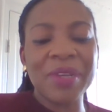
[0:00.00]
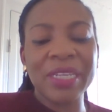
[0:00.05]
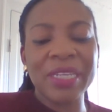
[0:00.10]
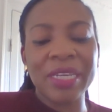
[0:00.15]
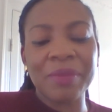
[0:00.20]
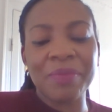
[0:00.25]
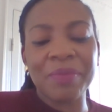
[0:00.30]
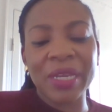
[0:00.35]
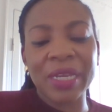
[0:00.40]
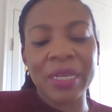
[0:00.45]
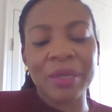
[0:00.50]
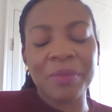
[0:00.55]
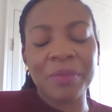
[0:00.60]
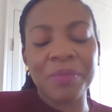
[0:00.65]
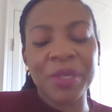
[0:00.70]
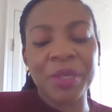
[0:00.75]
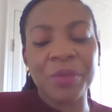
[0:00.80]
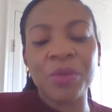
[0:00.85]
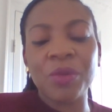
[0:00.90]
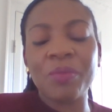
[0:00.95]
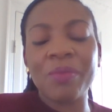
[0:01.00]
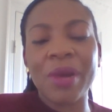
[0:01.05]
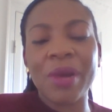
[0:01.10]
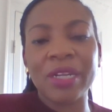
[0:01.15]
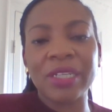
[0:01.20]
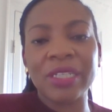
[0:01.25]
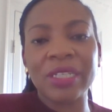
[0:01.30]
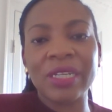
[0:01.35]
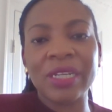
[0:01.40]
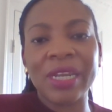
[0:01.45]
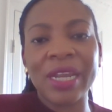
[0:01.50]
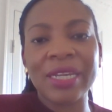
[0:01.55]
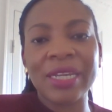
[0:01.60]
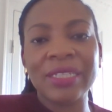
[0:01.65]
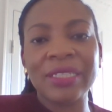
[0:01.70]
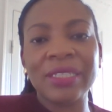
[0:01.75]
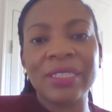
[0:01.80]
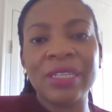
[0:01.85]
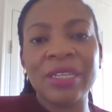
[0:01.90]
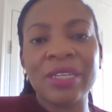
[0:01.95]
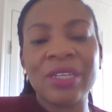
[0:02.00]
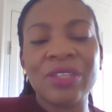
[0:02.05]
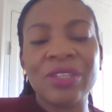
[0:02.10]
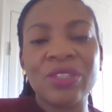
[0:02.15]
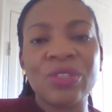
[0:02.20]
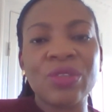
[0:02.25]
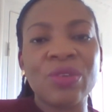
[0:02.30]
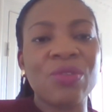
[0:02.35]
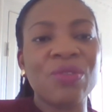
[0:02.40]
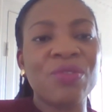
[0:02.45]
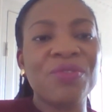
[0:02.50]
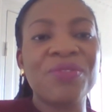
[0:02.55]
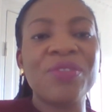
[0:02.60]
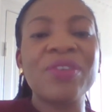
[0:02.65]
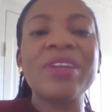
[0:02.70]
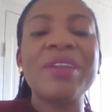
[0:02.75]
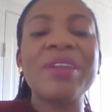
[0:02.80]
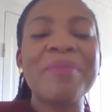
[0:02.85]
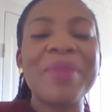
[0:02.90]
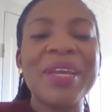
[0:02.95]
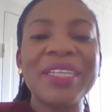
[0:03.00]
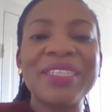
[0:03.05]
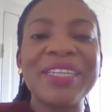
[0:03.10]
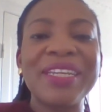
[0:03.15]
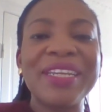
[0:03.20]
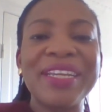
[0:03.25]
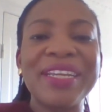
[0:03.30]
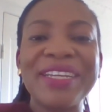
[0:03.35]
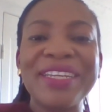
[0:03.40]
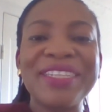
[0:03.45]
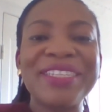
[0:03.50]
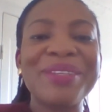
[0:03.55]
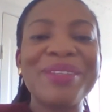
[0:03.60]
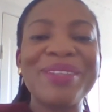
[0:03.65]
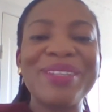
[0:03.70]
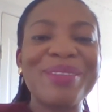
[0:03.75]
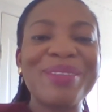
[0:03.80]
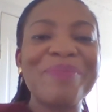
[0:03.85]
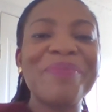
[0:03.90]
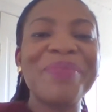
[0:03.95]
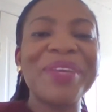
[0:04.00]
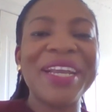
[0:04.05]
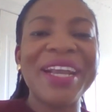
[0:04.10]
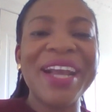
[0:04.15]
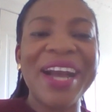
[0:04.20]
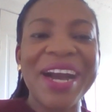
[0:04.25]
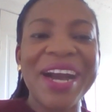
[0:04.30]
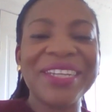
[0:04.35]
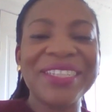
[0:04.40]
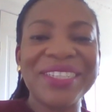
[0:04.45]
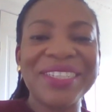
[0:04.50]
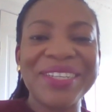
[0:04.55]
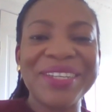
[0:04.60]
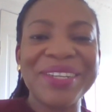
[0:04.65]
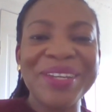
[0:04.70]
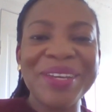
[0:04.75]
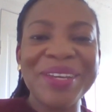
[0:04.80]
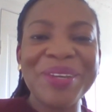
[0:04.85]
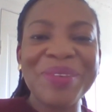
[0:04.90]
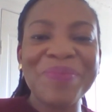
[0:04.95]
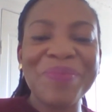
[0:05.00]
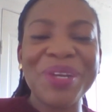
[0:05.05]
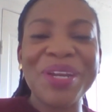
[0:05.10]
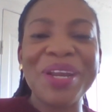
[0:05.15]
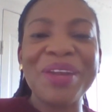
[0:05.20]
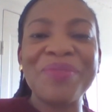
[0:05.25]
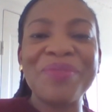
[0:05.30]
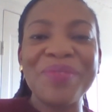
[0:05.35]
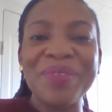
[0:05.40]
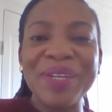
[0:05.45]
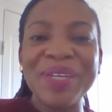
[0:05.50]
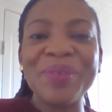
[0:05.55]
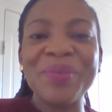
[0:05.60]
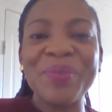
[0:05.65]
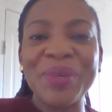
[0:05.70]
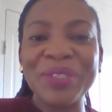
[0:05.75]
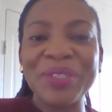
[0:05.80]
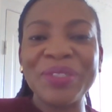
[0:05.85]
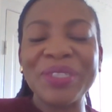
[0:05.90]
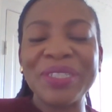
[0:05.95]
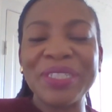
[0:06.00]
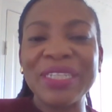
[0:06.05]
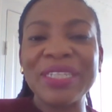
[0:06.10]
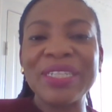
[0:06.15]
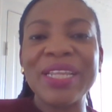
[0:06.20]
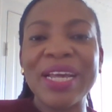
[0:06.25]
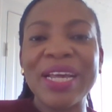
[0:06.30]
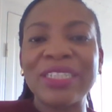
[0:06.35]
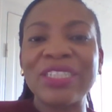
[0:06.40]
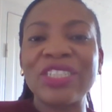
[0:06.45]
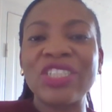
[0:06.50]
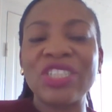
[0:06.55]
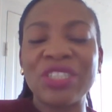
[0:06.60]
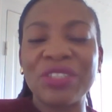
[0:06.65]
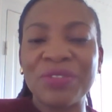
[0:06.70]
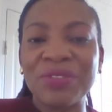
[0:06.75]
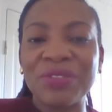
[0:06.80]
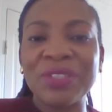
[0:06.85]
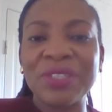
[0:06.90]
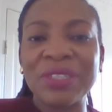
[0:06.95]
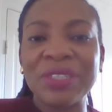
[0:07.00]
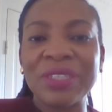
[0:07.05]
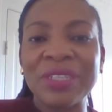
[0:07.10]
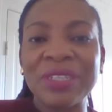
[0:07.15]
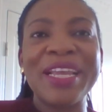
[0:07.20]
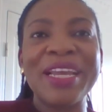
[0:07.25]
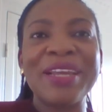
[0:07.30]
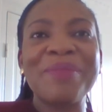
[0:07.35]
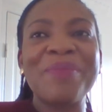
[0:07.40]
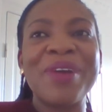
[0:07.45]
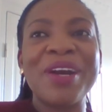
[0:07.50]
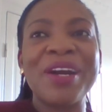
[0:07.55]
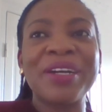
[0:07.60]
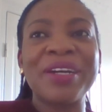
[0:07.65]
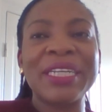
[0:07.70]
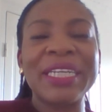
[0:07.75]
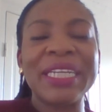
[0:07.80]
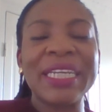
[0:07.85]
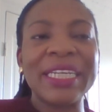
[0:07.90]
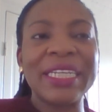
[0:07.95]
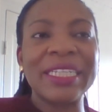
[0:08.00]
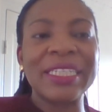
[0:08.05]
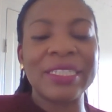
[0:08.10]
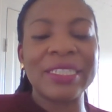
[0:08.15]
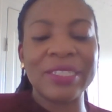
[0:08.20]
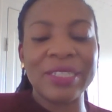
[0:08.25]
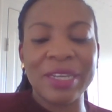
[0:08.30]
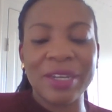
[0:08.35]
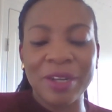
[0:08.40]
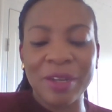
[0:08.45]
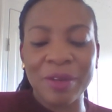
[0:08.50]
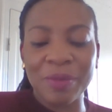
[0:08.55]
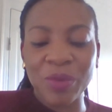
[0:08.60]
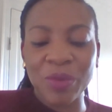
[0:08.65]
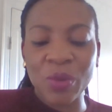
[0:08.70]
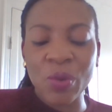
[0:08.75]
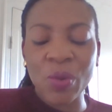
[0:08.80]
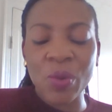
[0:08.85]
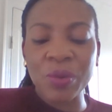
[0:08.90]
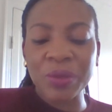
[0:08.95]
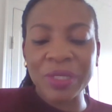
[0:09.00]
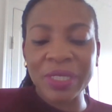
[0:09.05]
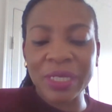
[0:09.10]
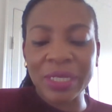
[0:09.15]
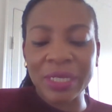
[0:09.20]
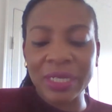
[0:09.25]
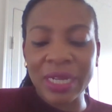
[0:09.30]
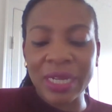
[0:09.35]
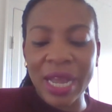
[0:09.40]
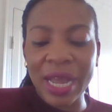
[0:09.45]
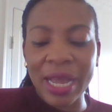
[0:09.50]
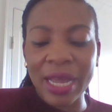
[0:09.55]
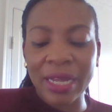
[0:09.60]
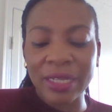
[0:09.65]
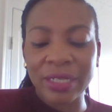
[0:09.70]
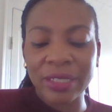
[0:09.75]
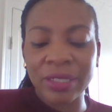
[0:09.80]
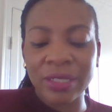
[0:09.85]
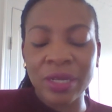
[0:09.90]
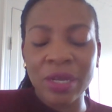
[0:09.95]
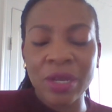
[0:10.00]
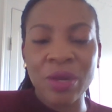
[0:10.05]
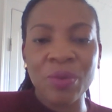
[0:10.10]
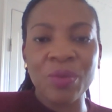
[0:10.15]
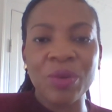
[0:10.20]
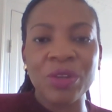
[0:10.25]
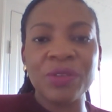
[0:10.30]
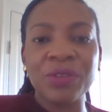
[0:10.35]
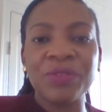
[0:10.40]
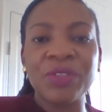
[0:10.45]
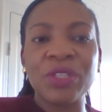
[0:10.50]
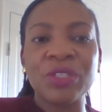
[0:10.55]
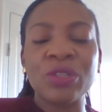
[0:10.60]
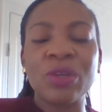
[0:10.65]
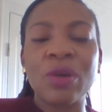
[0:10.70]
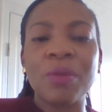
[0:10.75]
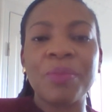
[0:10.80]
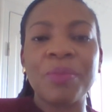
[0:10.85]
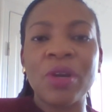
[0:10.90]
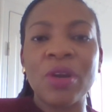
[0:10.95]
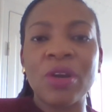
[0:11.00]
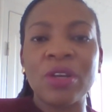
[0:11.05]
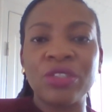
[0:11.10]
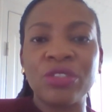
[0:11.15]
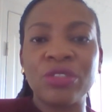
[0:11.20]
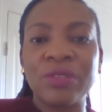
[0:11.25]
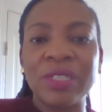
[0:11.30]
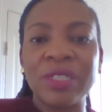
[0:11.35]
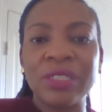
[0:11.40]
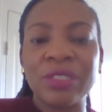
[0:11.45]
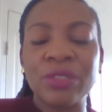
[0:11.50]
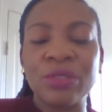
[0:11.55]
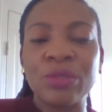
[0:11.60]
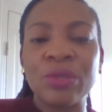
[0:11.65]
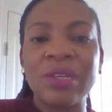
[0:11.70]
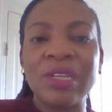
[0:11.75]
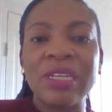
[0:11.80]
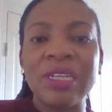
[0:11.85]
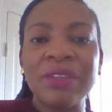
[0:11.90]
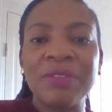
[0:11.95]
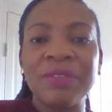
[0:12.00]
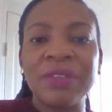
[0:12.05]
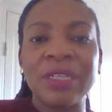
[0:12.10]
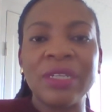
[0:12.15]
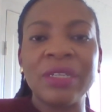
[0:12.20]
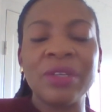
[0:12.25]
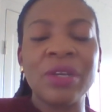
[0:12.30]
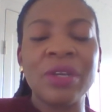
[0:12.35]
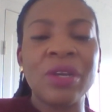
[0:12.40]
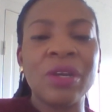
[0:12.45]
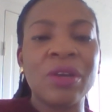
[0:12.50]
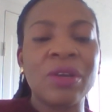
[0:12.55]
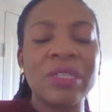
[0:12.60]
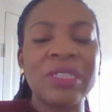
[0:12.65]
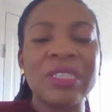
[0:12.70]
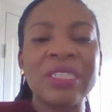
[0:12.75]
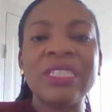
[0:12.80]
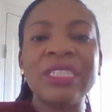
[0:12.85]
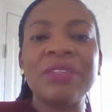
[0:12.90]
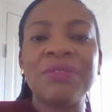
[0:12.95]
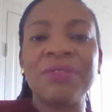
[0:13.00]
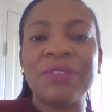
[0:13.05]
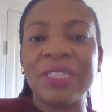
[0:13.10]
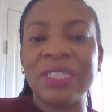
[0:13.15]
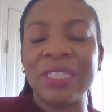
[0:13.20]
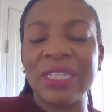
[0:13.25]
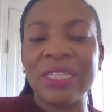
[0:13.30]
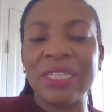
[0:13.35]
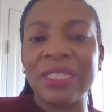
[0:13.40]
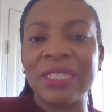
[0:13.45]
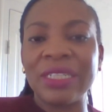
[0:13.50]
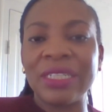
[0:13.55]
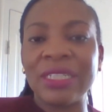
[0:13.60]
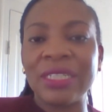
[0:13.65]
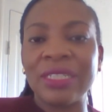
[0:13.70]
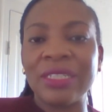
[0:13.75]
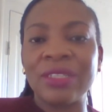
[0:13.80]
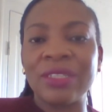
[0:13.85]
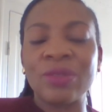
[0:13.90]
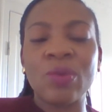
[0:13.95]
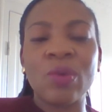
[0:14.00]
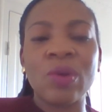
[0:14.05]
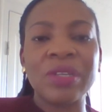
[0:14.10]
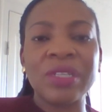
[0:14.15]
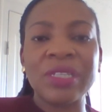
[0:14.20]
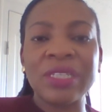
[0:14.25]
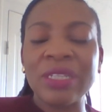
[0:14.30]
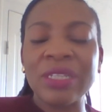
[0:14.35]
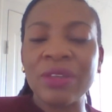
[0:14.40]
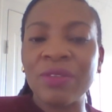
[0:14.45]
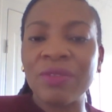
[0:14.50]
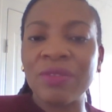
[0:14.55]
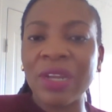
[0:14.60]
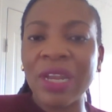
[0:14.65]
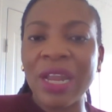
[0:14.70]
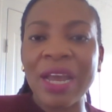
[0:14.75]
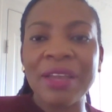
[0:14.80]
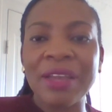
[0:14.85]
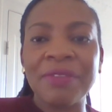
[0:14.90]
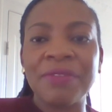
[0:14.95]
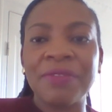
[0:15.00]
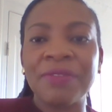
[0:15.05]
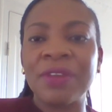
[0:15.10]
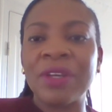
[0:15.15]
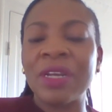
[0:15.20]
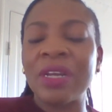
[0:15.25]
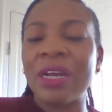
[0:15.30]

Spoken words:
keeping people marginalized. So fundamentally, it's a big ask, but I really want to see that shift. Denmark is quoted as one of the top countries to live in different indices, quality of life